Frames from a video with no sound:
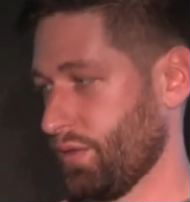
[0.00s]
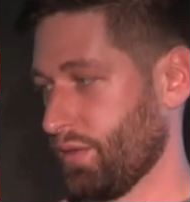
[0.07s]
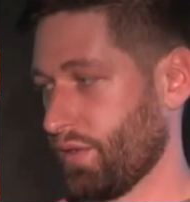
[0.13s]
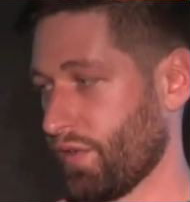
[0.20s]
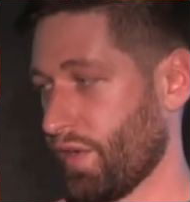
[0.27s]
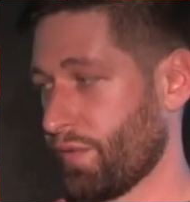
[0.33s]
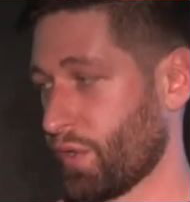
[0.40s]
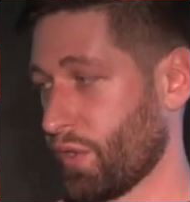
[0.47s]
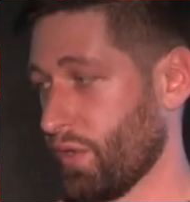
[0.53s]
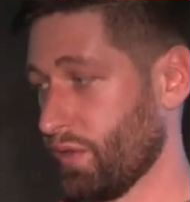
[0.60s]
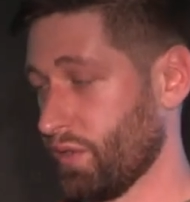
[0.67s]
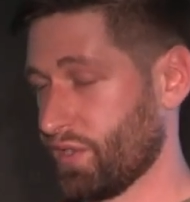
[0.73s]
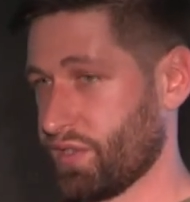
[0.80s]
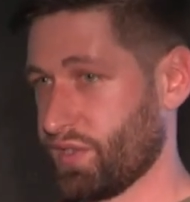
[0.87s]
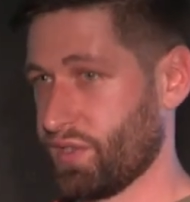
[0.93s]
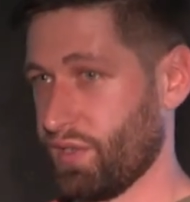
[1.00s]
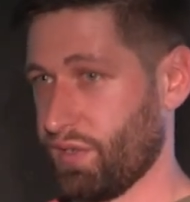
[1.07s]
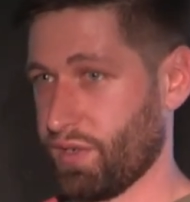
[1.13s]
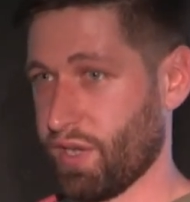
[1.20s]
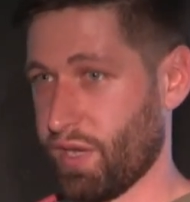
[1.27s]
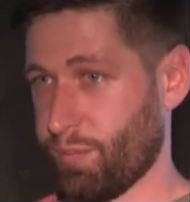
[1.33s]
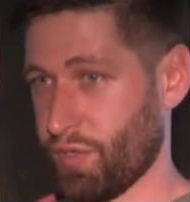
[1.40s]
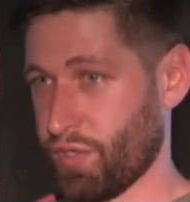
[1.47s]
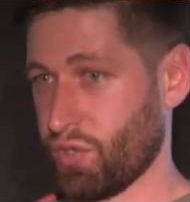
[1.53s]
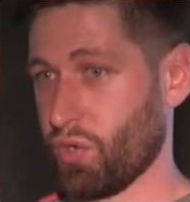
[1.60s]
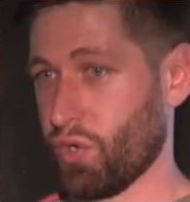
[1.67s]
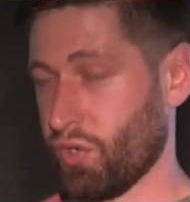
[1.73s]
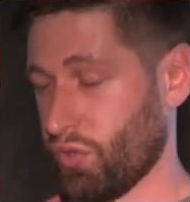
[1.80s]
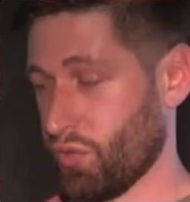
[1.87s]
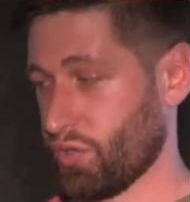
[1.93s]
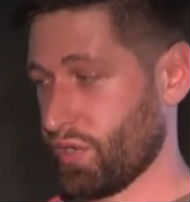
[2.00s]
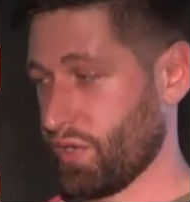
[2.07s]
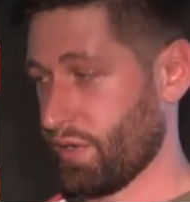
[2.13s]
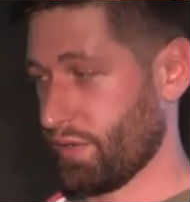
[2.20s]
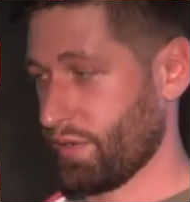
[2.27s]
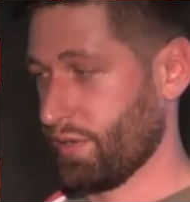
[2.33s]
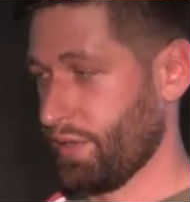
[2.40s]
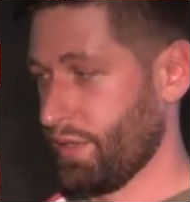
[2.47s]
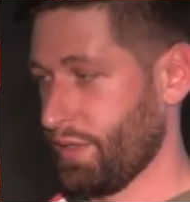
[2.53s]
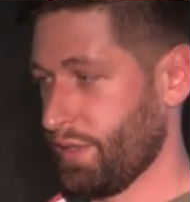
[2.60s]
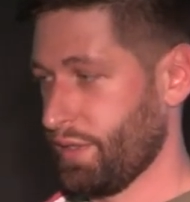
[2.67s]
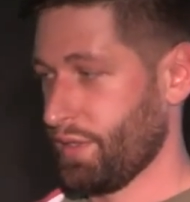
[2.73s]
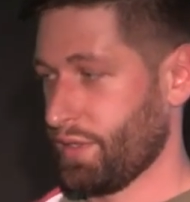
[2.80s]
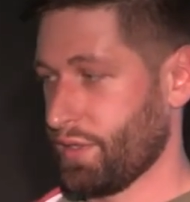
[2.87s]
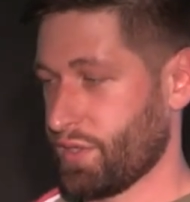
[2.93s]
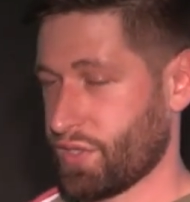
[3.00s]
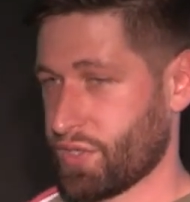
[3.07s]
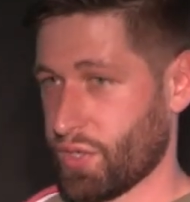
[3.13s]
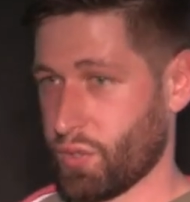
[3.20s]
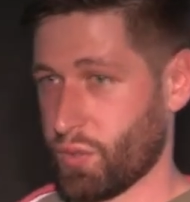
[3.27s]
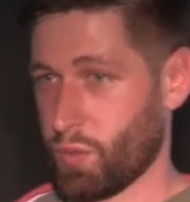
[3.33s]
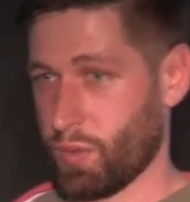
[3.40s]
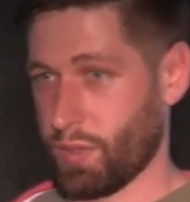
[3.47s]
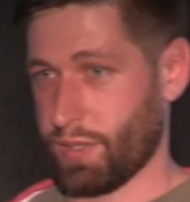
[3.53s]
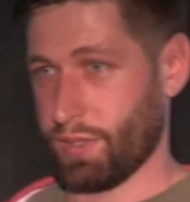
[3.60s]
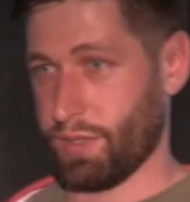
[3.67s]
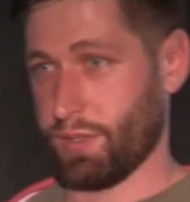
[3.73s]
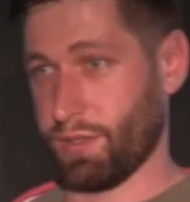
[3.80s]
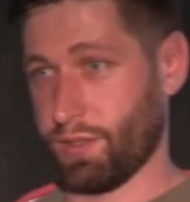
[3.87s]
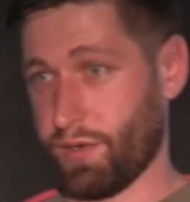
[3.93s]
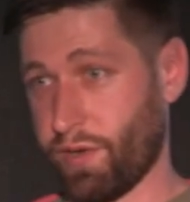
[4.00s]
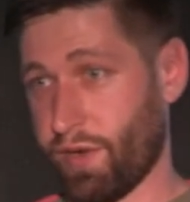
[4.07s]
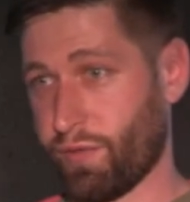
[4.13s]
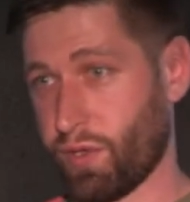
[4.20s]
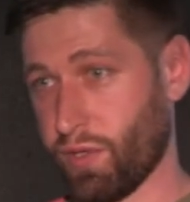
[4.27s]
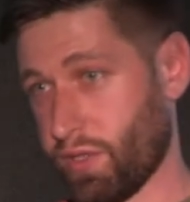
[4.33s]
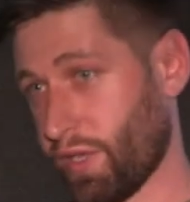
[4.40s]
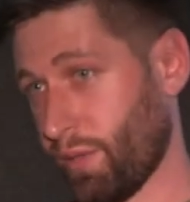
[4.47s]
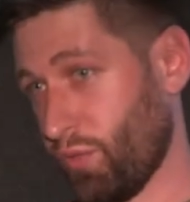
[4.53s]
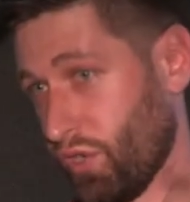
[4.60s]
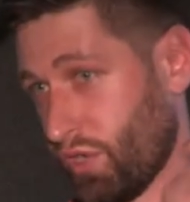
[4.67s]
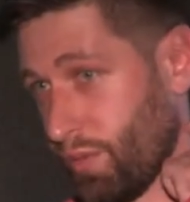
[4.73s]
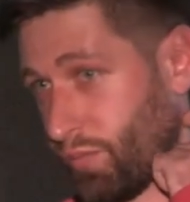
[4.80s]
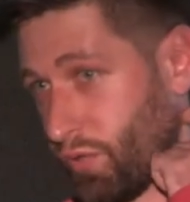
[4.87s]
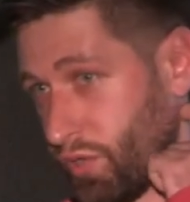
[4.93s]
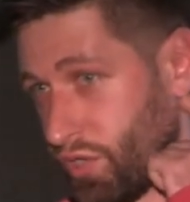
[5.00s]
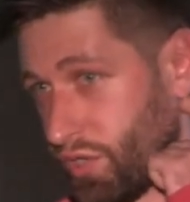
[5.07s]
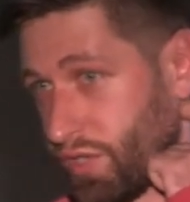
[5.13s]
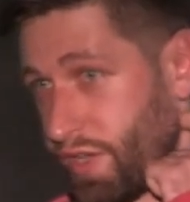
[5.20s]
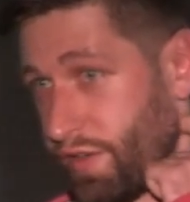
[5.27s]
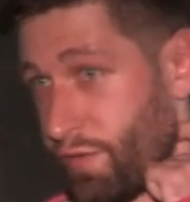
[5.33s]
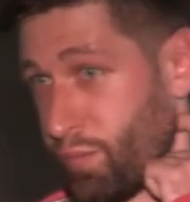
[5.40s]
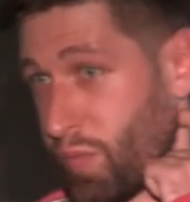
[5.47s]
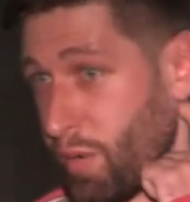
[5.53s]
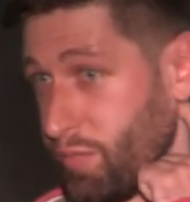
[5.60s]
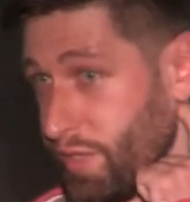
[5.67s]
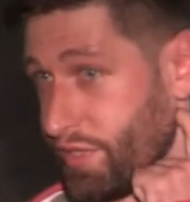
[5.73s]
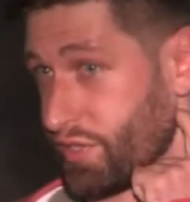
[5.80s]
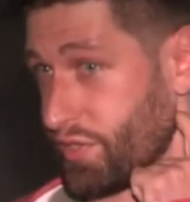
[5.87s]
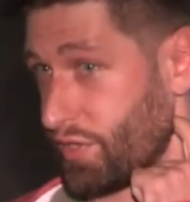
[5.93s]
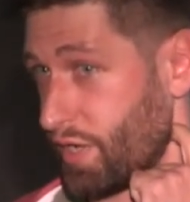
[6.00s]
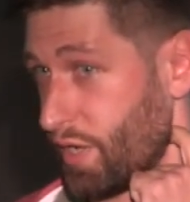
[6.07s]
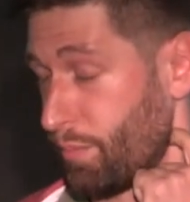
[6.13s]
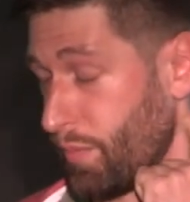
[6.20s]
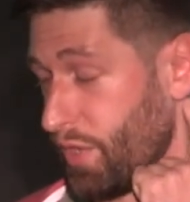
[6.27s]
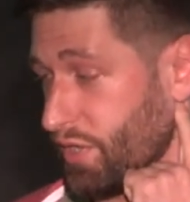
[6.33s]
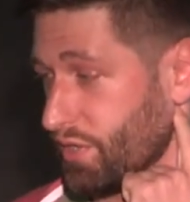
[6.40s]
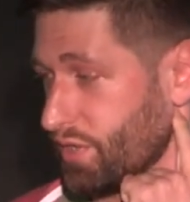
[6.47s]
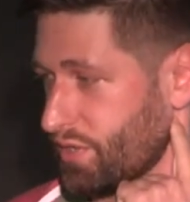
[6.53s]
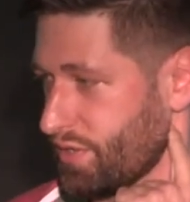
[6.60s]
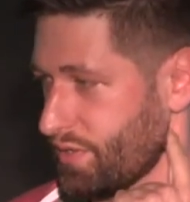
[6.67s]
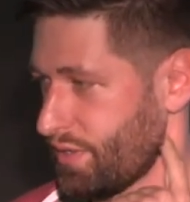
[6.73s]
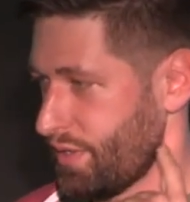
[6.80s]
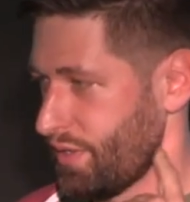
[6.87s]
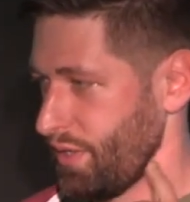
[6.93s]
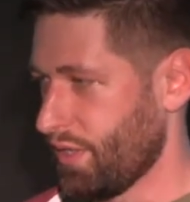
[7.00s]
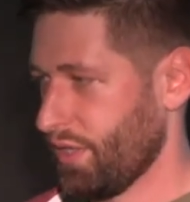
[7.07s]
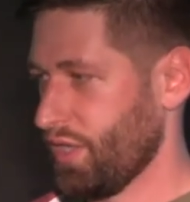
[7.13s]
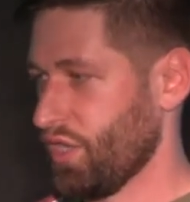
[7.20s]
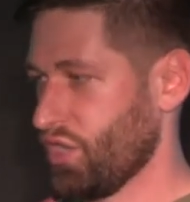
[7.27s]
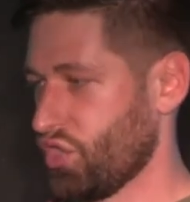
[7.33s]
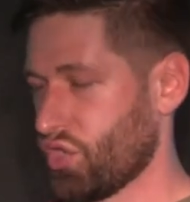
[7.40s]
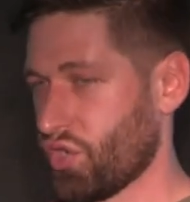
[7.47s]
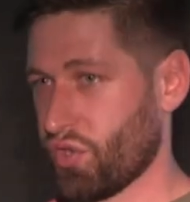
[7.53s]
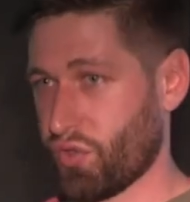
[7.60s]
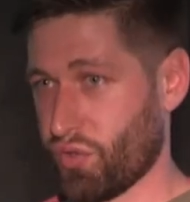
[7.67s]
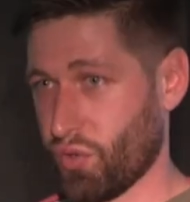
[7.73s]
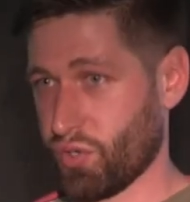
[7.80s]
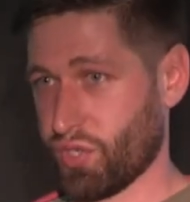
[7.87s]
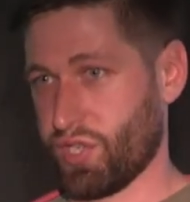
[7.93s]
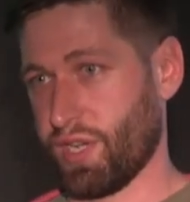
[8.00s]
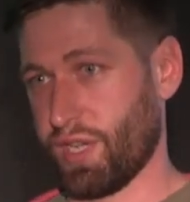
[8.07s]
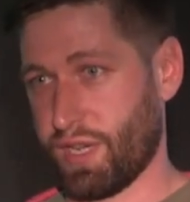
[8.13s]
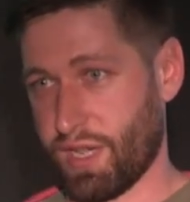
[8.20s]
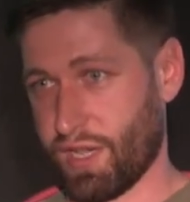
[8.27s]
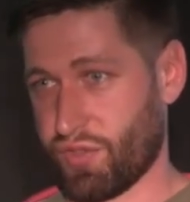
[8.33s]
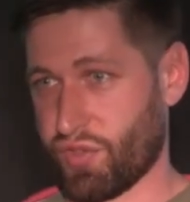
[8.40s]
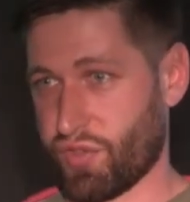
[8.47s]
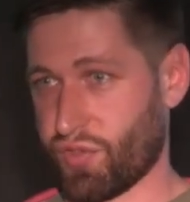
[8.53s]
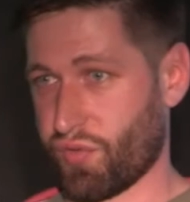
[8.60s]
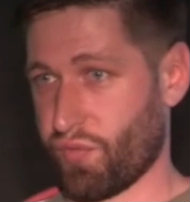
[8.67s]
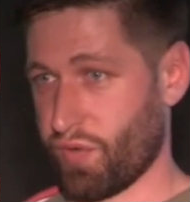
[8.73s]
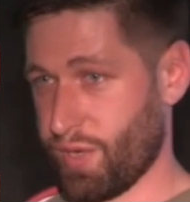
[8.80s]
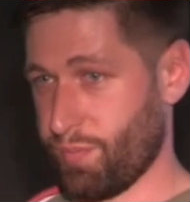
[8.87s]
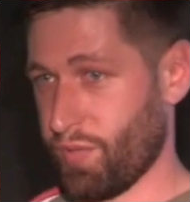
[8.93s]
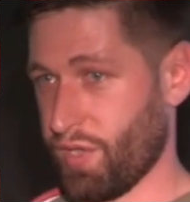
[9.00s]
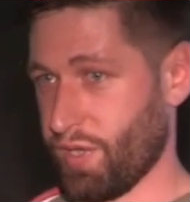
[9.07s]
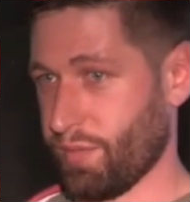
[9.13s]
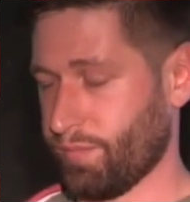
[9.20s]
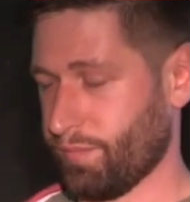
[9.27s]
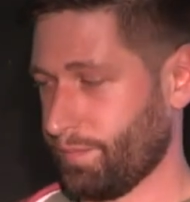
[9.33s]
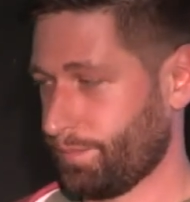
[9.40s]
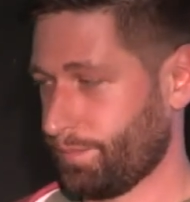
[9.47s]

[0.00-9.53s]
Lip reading: GraphQL Sync Up is going to start. So GraphQL community project have public Sync Up meetings each Thursday at 3 p.m.